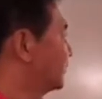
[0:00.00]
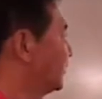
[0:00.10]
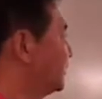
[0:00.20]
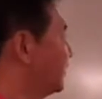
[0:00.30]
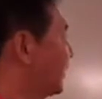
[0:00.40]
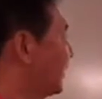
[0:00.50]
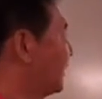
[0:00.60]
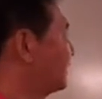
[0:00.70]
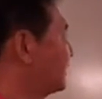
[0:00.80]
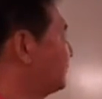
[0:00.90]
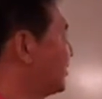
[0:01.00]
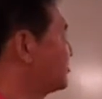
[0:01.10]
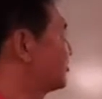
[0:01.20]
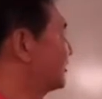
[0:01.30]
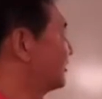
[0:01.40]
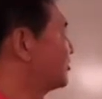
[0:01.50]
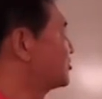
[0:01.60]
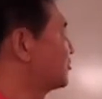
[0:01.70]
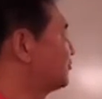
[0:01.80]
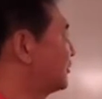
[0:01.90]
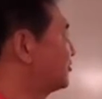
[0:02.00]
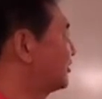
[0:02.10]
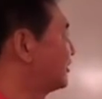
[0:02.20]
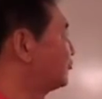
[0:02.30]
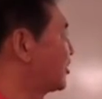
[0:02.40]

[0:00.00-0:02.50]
okay, 8-dimensional leadership between the